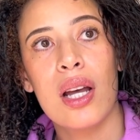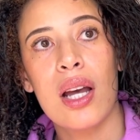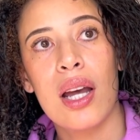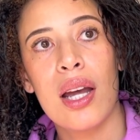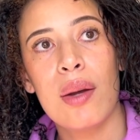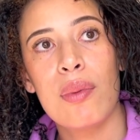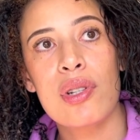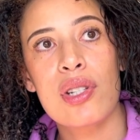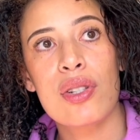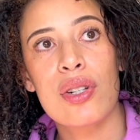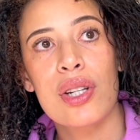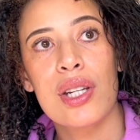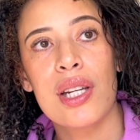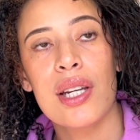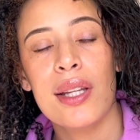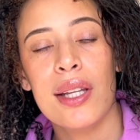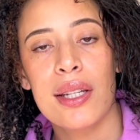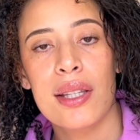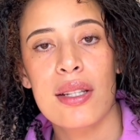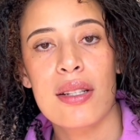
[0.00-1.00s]
I was looking
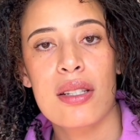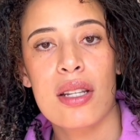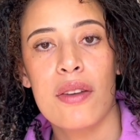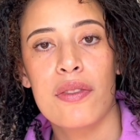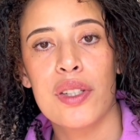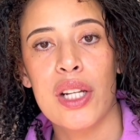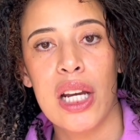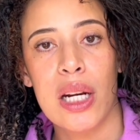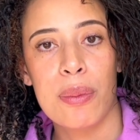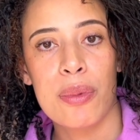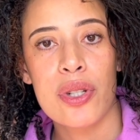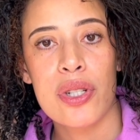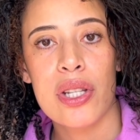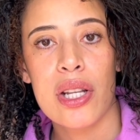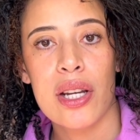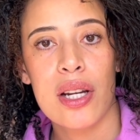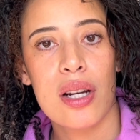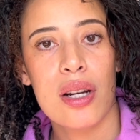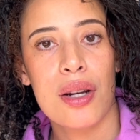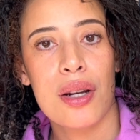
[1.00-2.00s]
at the stuffed animals
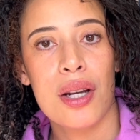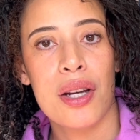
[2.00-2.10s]
there,